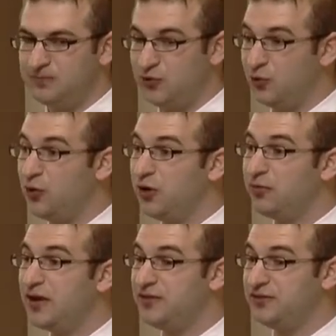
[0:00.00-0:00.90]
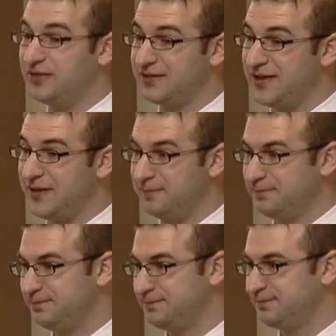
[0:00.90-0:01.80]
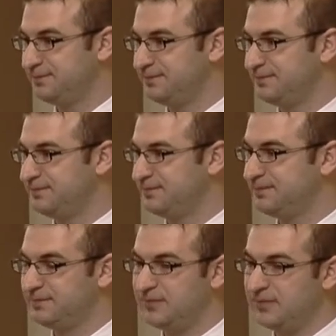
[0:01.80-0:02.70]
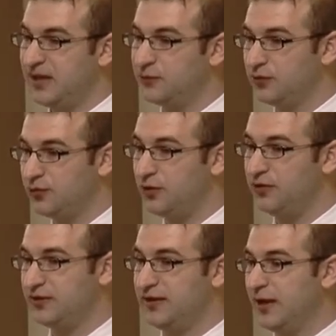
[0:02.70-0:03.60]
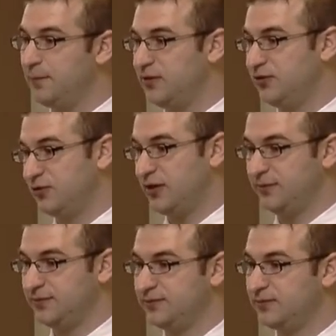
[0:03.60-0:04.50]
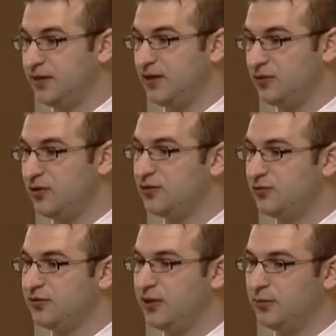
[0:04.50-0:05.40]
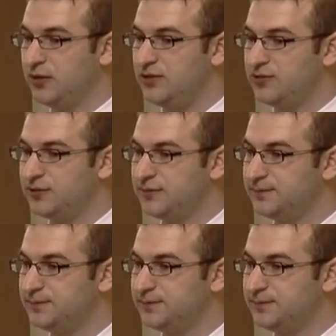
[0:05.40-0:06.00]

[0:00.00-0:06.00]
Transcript: The oil rises to the top. That's what's always going to happen in your life as long as you're a double agent.